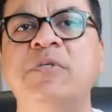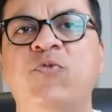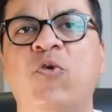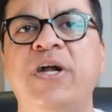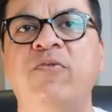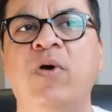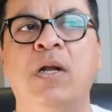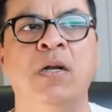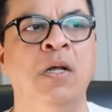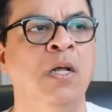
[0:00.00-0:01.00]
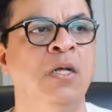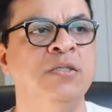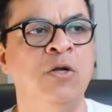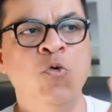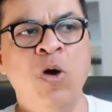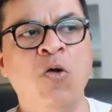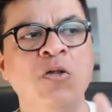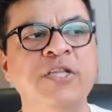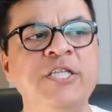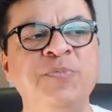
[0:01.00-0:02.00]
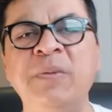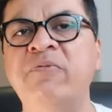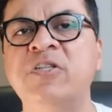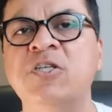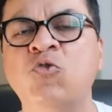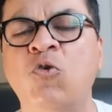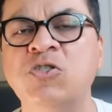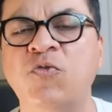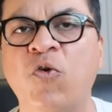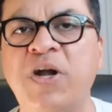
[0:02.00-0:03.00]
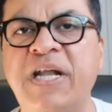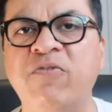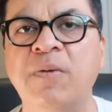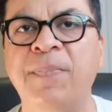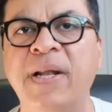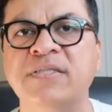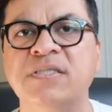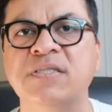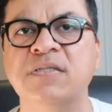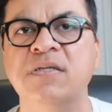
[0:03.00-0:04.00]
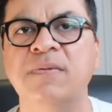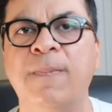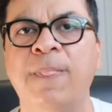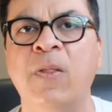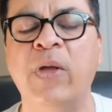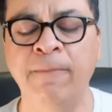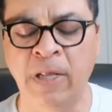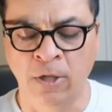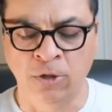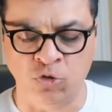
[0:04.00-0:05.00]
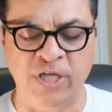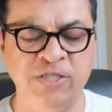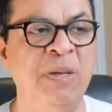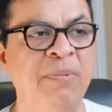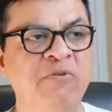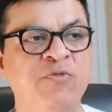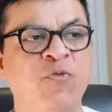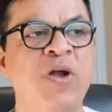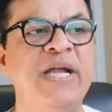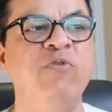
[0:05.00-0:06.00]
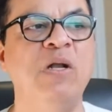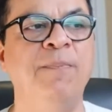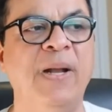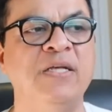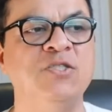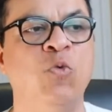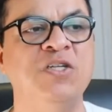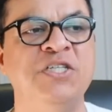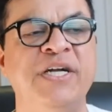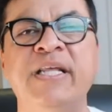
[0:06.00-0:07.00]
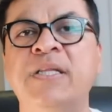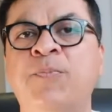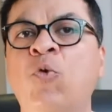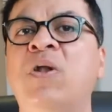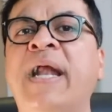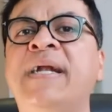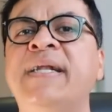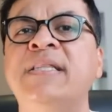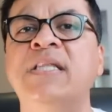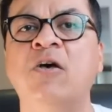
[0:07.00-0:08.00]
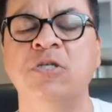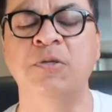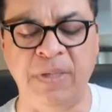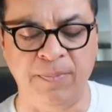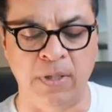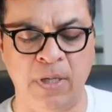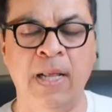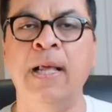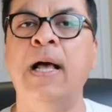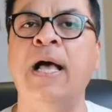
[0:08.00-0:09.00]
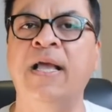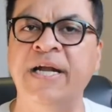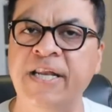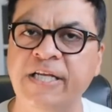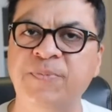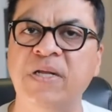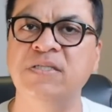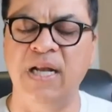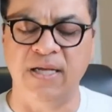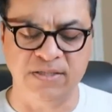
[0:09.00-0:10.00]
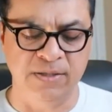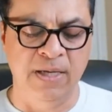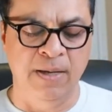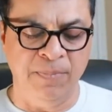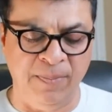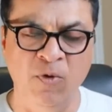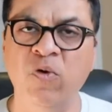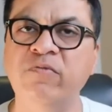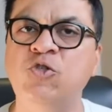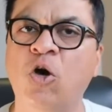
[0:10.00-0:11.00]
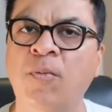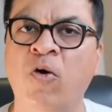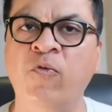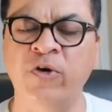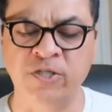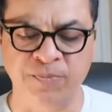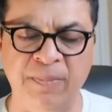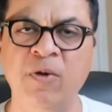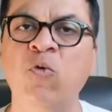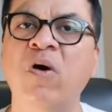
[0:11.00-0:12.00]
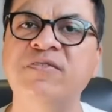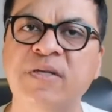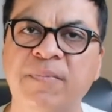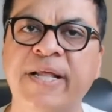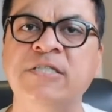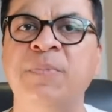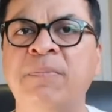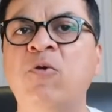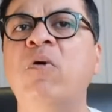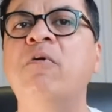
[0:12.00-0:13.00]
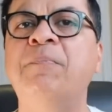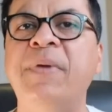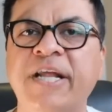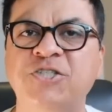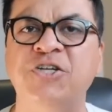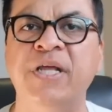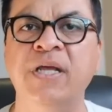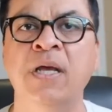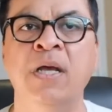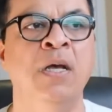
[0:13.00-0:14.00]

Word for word: is 481, then who are all these people with the scores of 481 plus? Okay. So these people with 481 plus who are sitting in the pool, 19,000 people, Canadian experience class, people who have job offers, people who have siblings, people who have a PhD.